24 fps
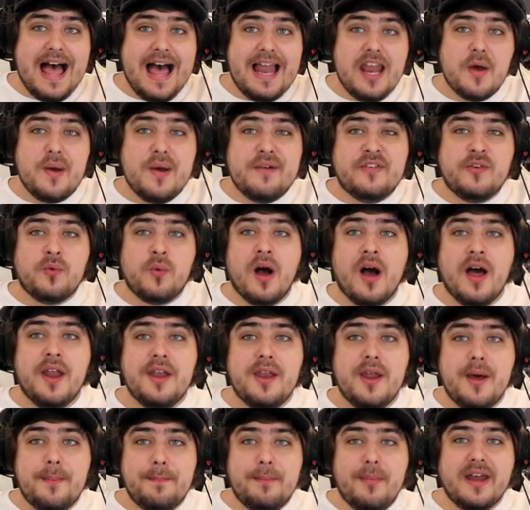Hello
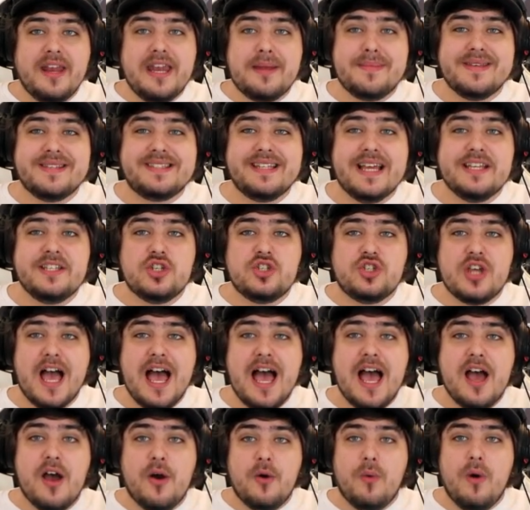everyone, my name is
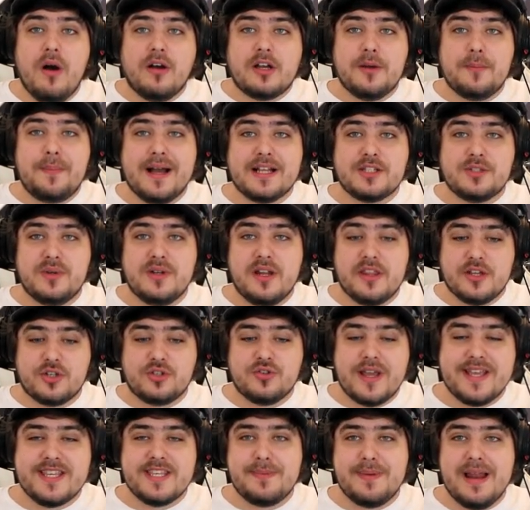LazerJet, welcome back to another
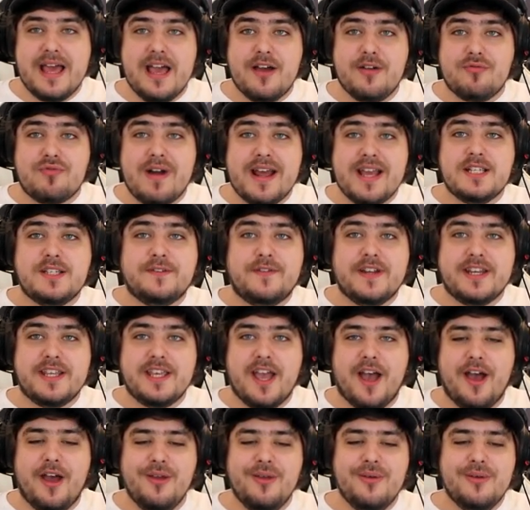Train Simulator race
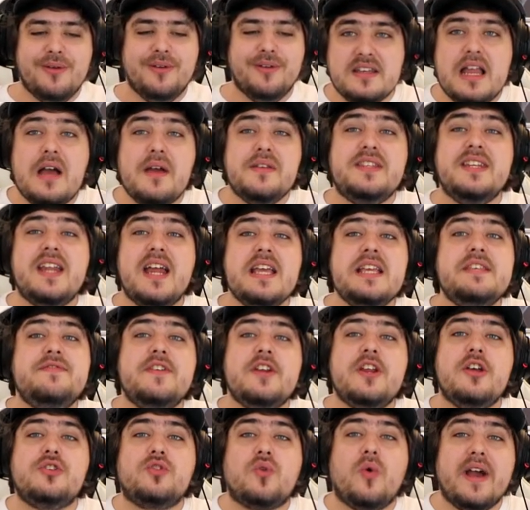video. Now in today's
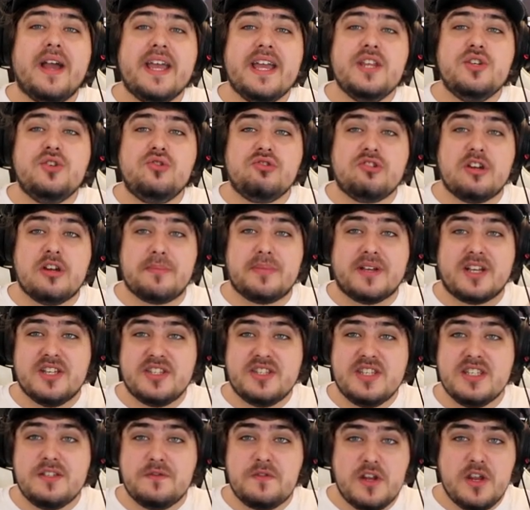video is quite interesting because
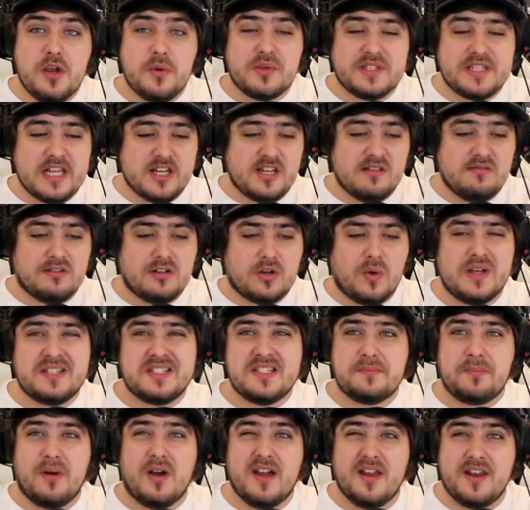this video was actually
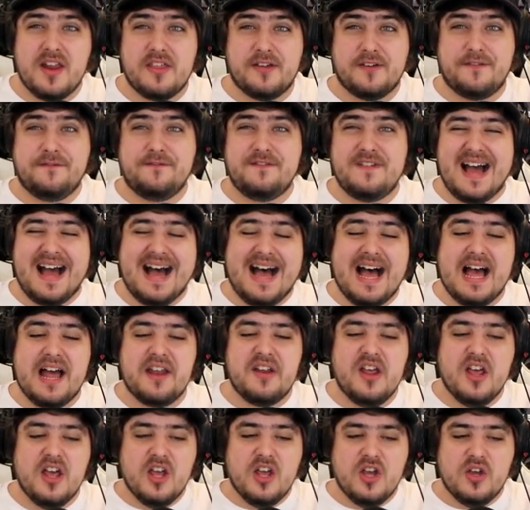requested by another
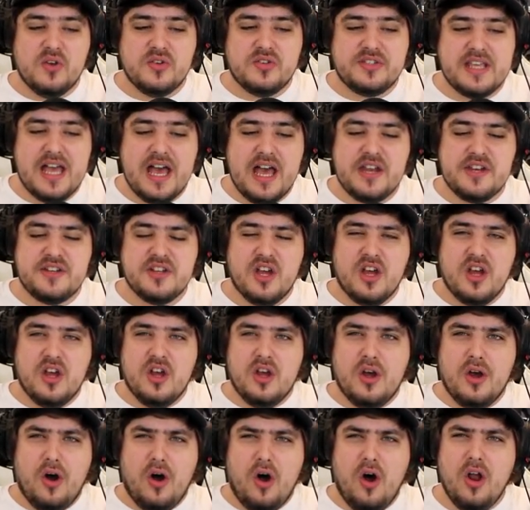fan who said,
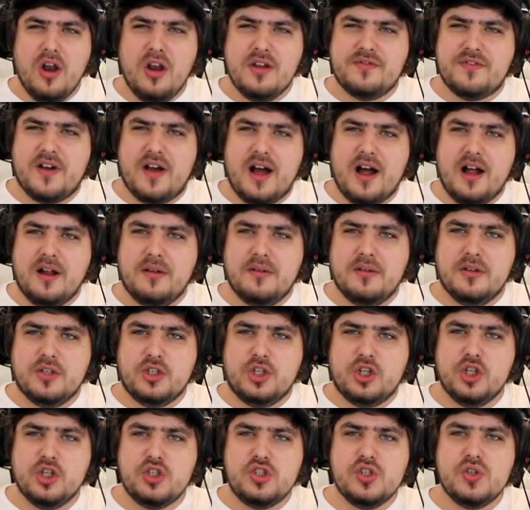Oliver,
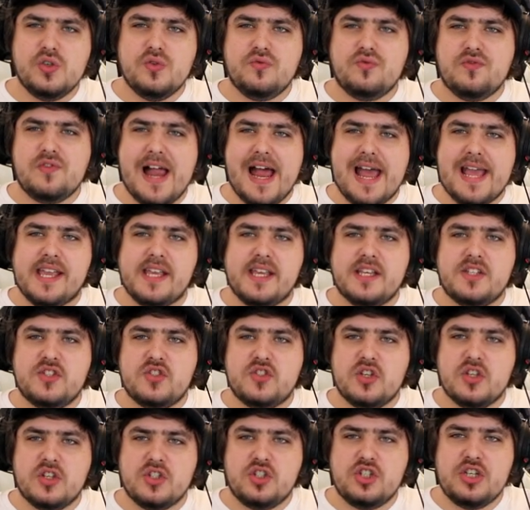could you
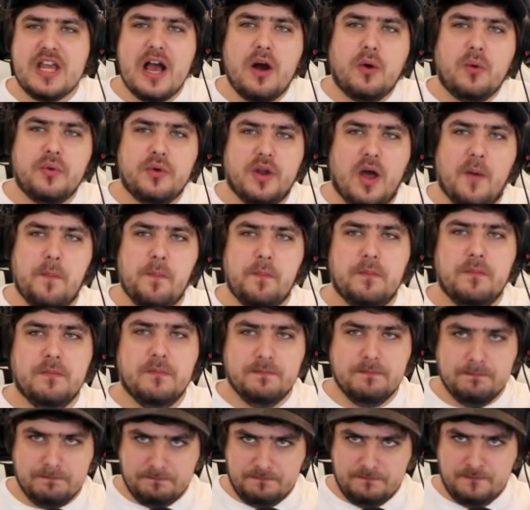race Cheltenham
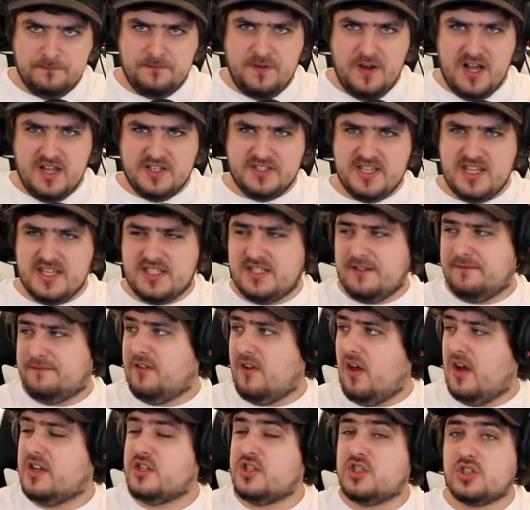versus the
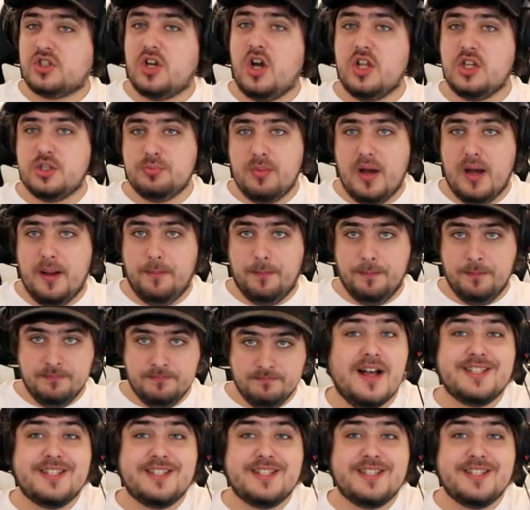Flying Scotsman?